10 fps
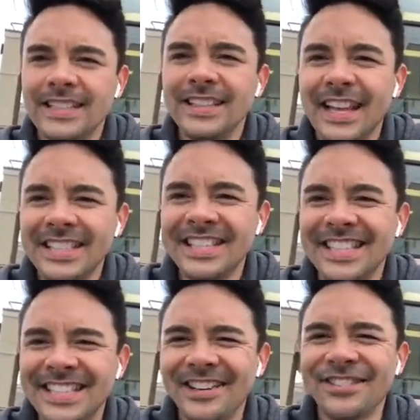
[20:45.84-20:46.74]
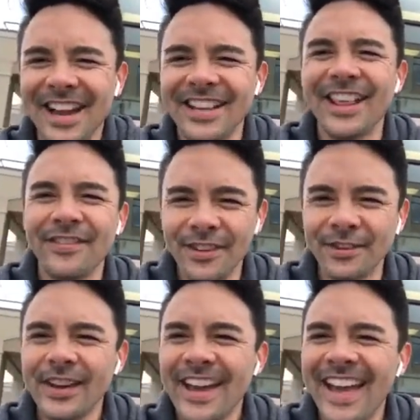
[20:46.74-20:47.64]
Leslie says, seriously, I love
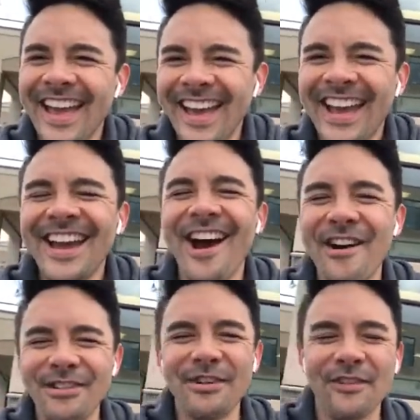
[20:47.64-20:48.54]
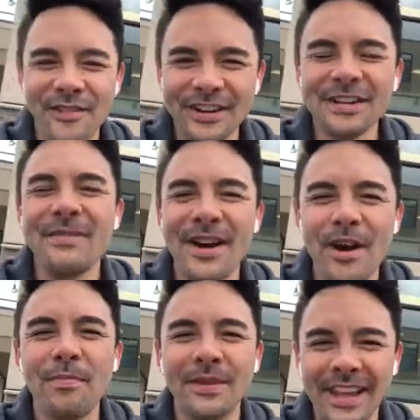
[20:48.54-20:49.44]
you. Oh, you're referring to my
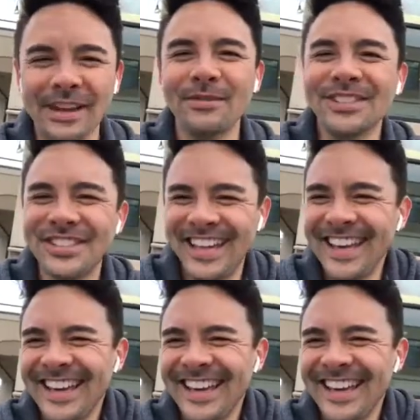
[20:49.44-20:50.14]
open language.